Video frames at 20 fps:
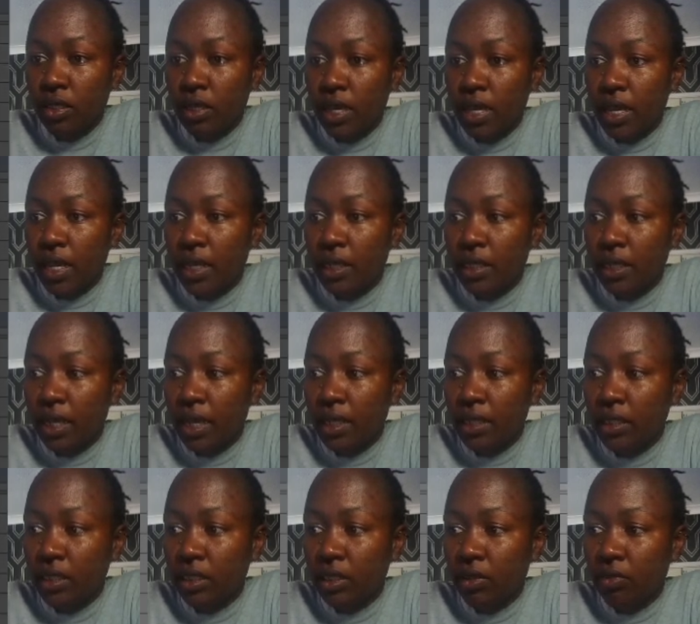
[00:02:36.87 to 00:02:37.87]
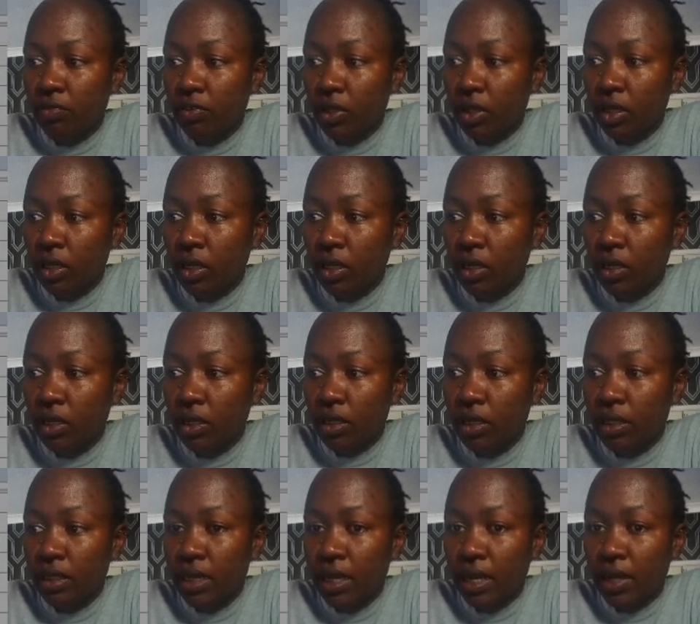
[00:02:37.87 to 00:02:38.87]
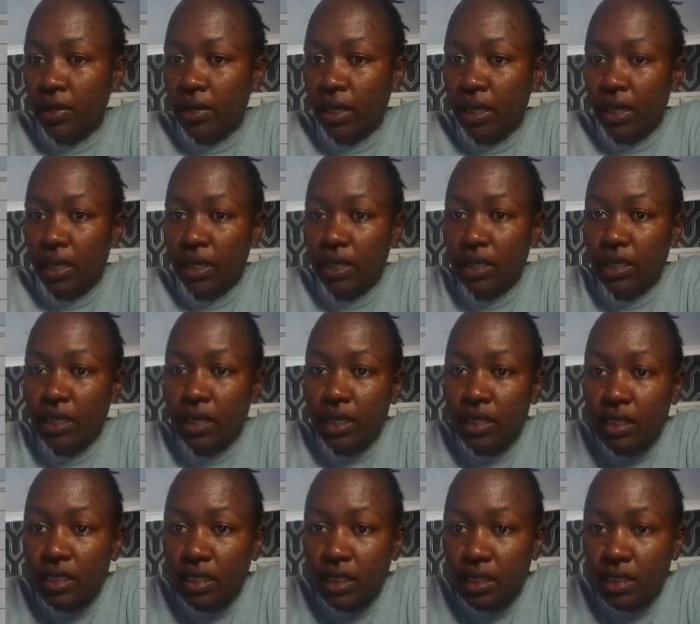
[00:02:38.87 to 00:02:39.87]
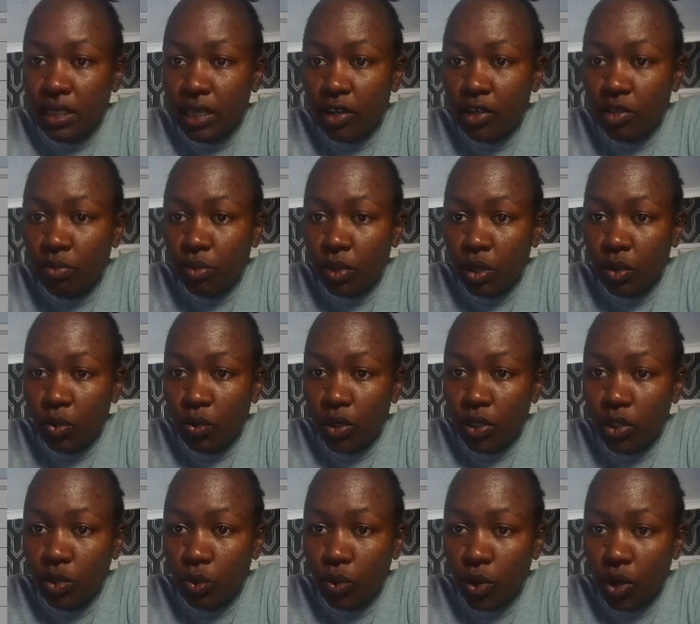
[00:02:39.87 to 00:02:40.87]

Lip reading: And so if you look down here, you can see it tells me which